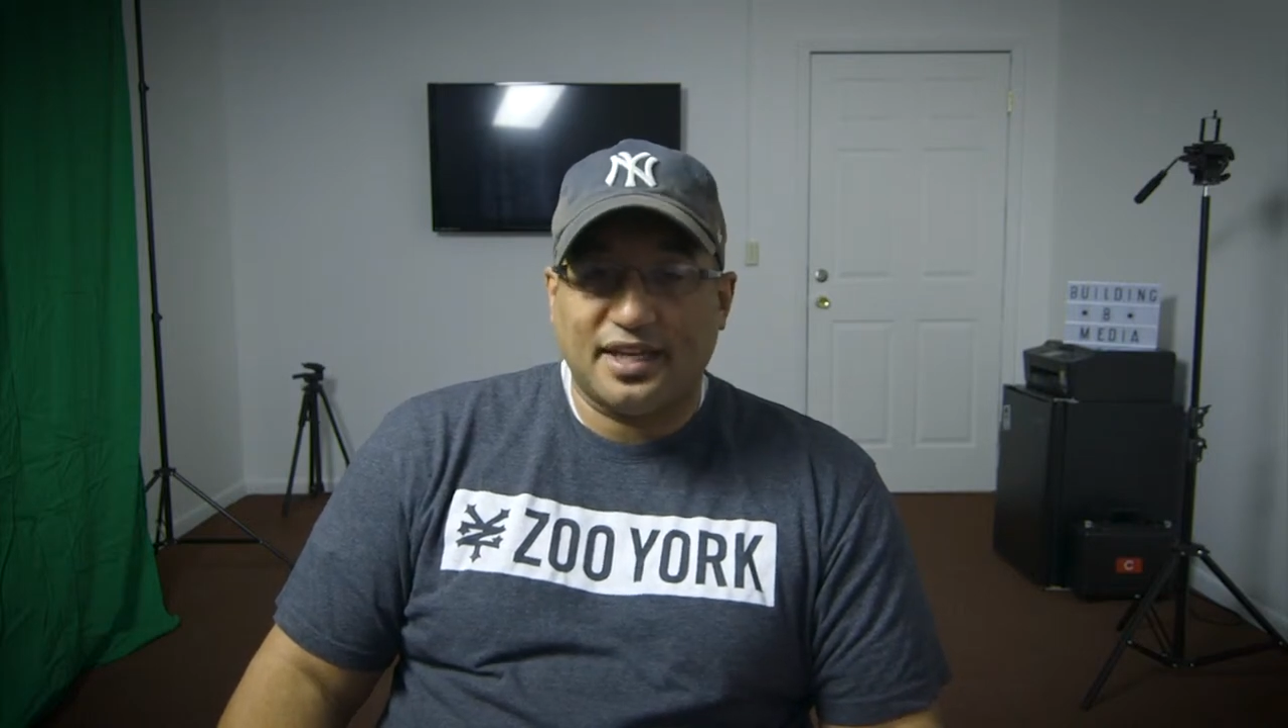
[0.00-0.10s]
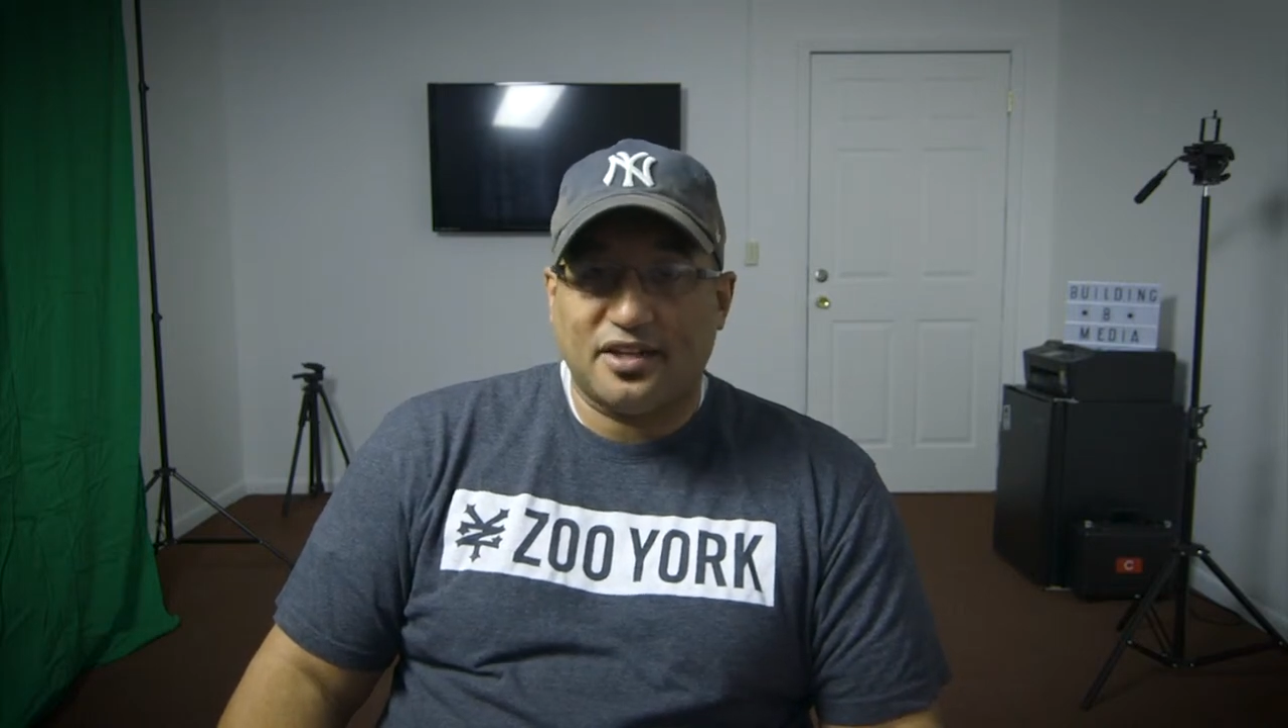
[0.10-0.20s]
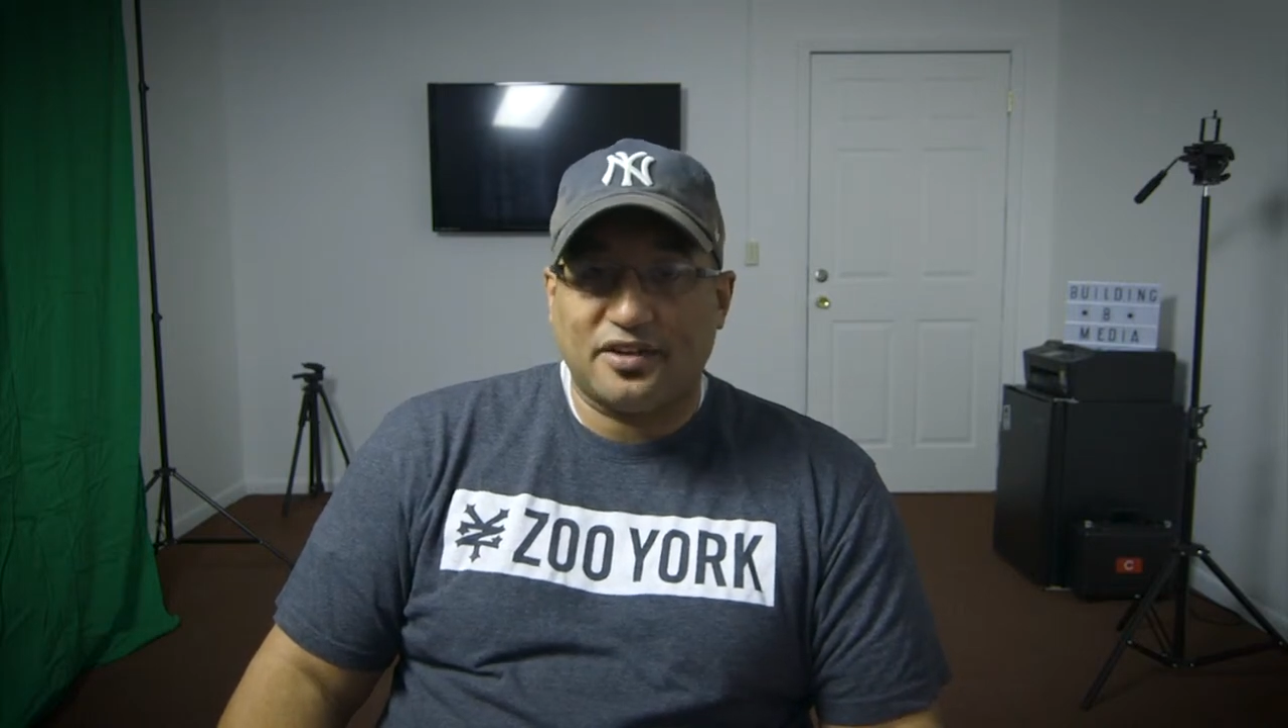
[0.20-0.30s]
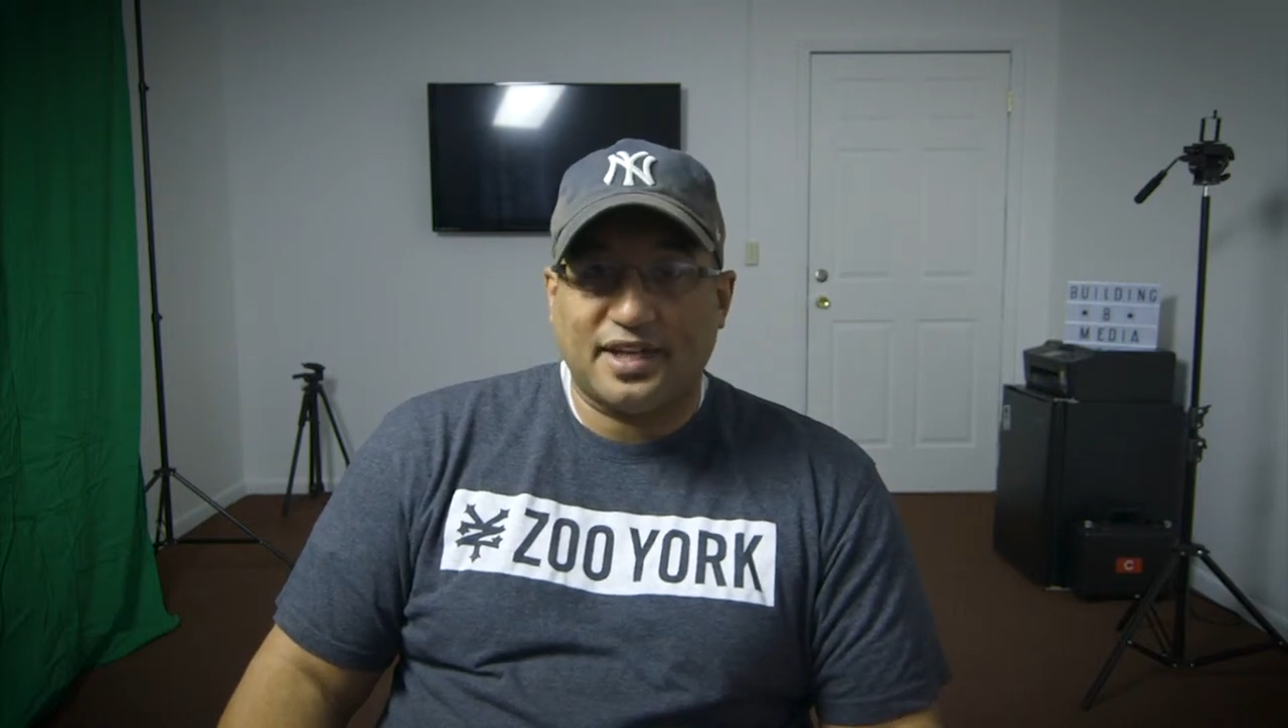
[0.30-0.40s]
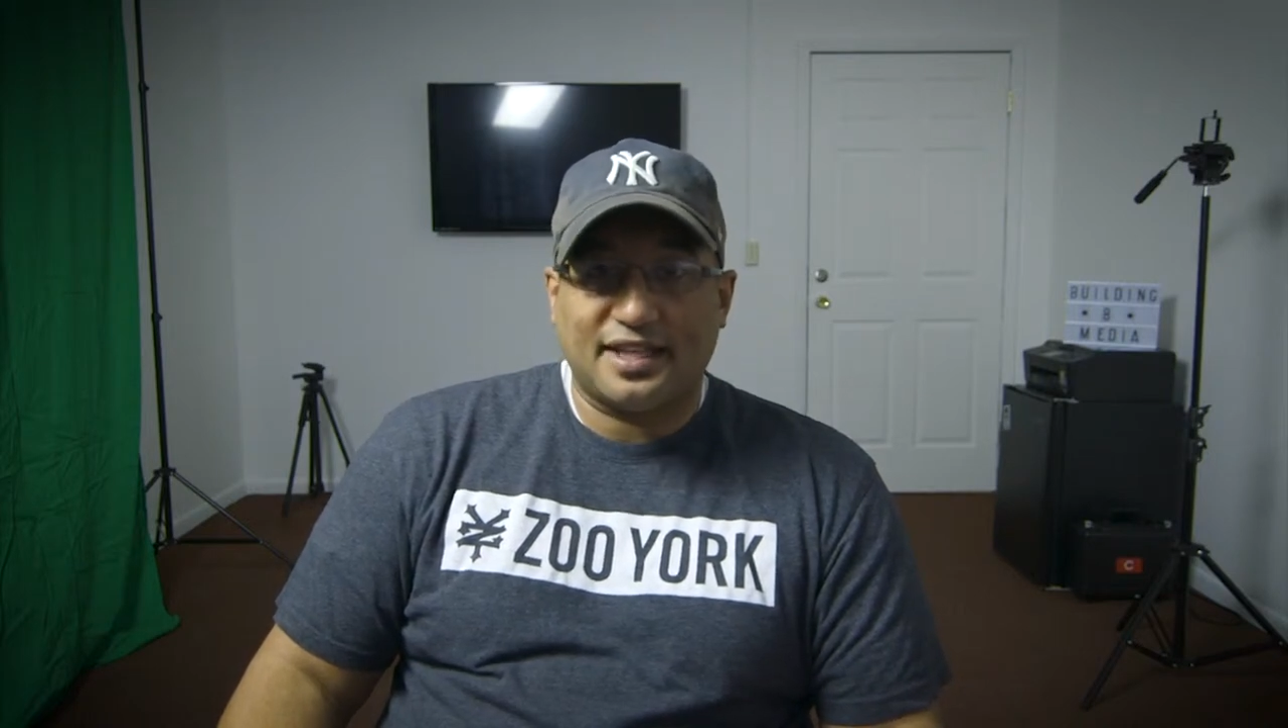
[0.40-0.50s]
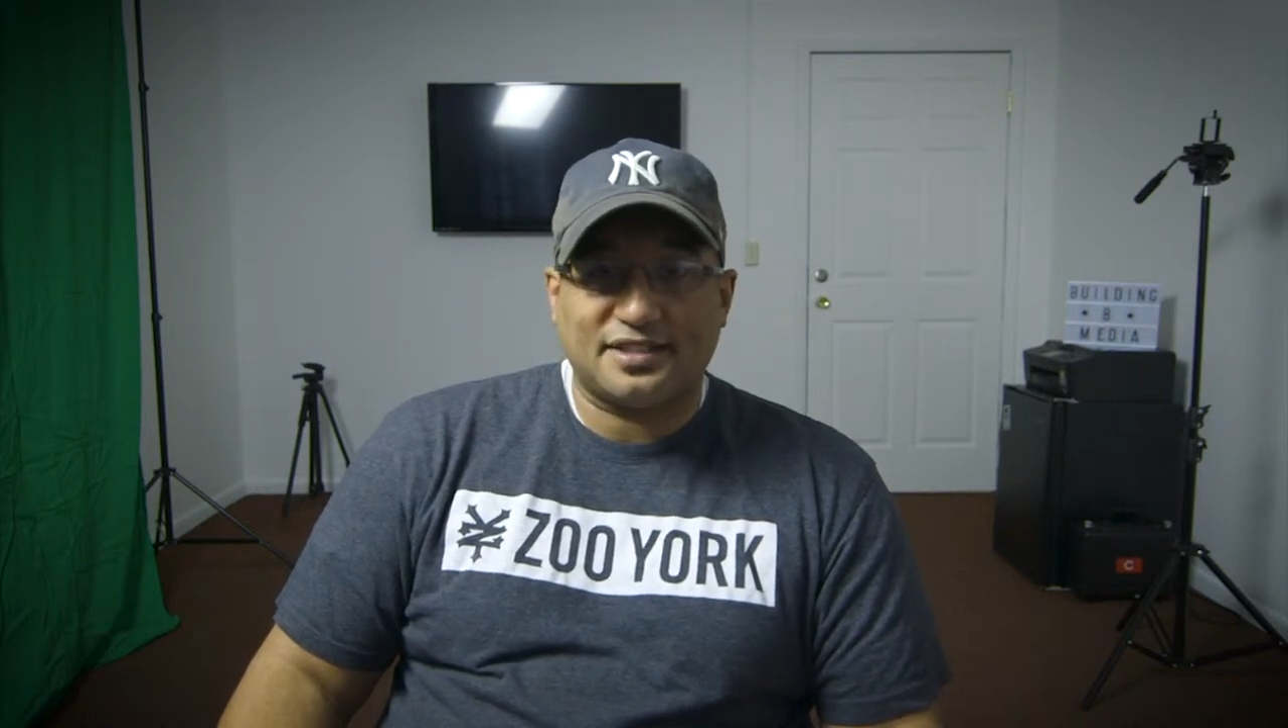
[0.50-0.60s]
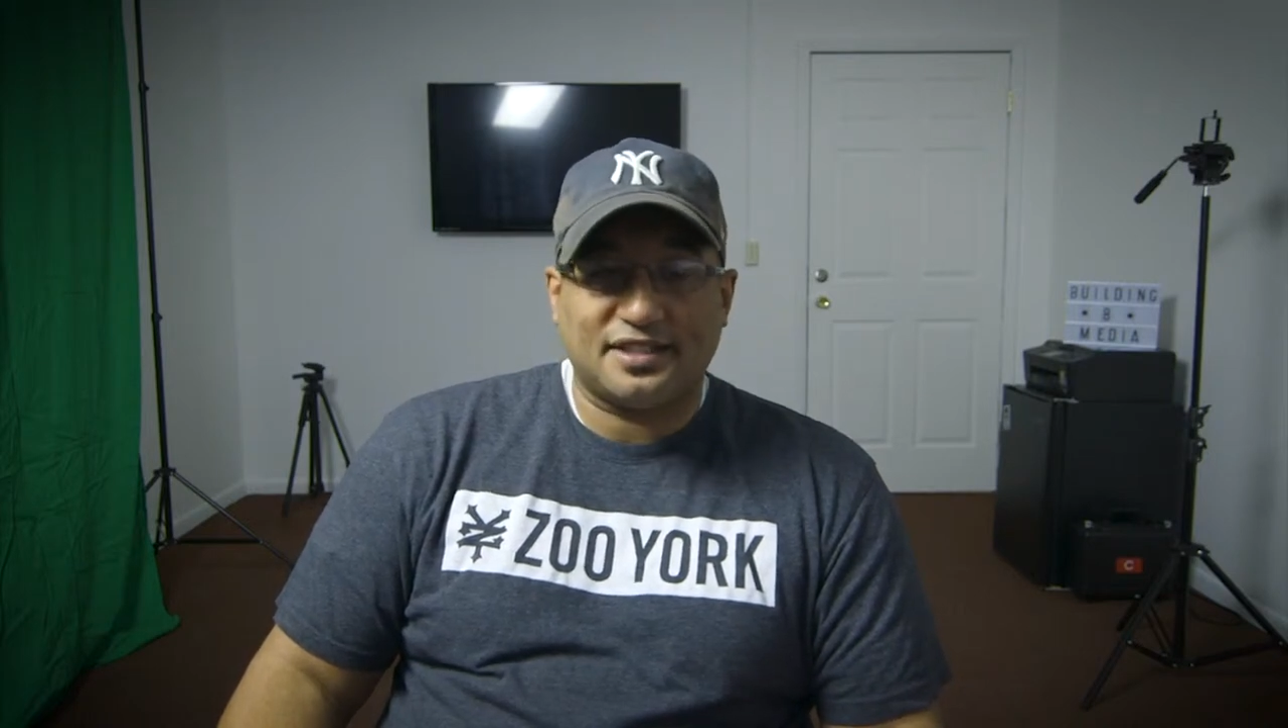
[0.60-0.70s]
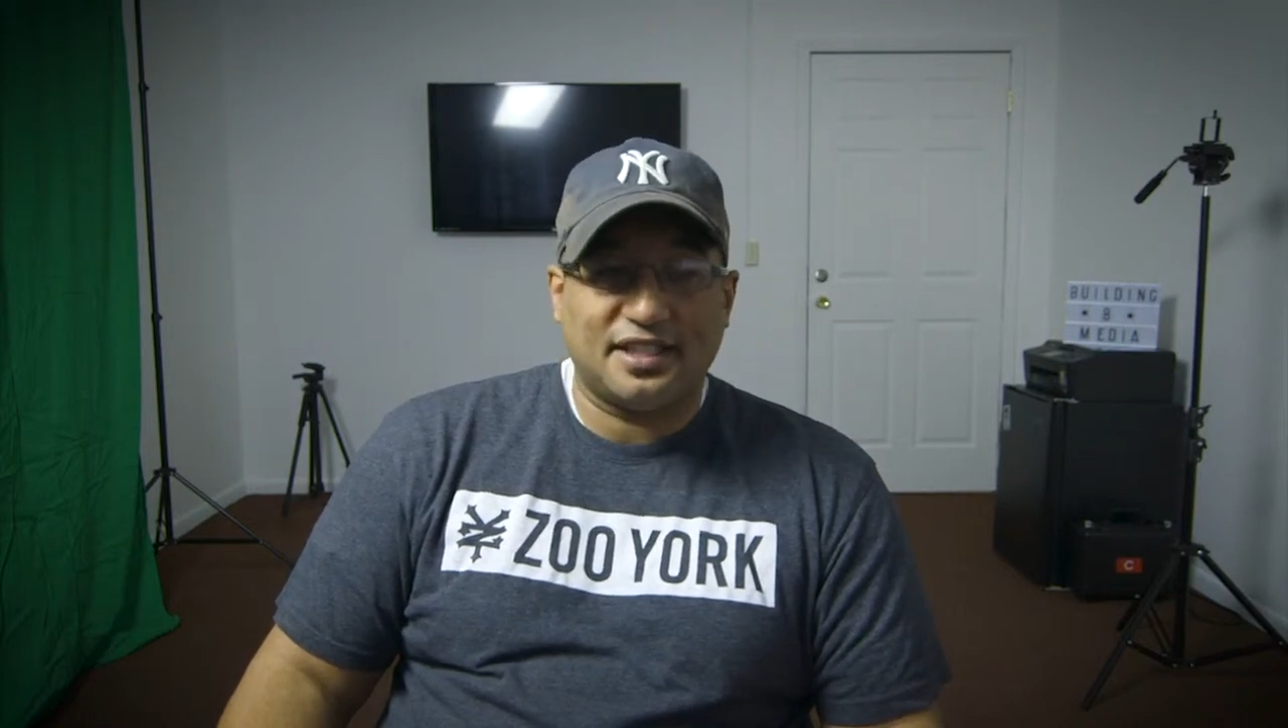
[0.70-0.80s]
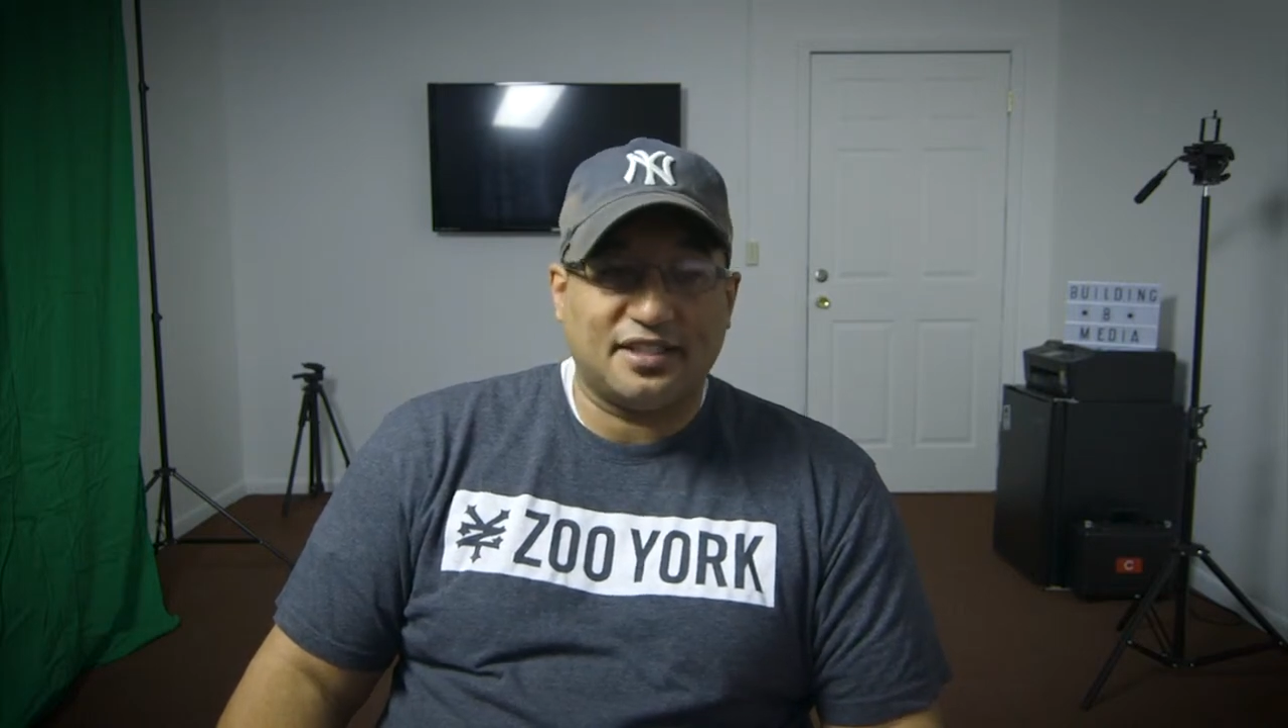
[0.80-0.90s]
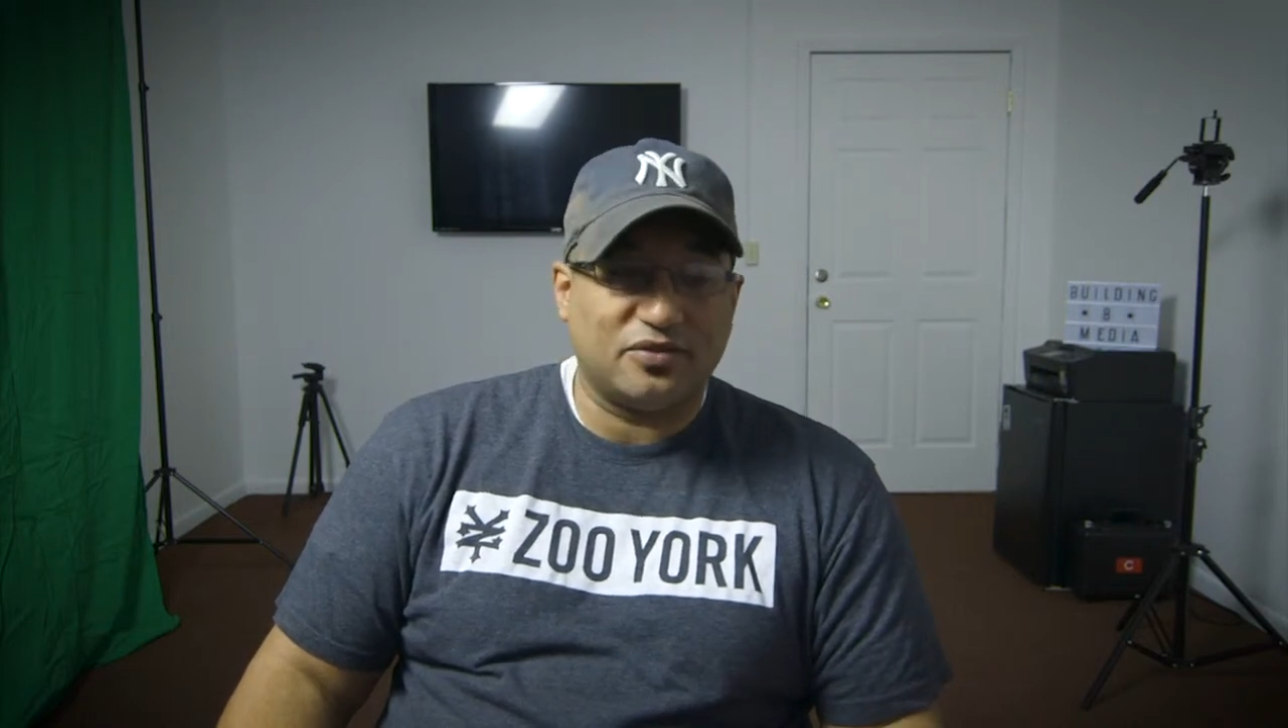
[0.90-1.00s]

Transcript: in Audacity,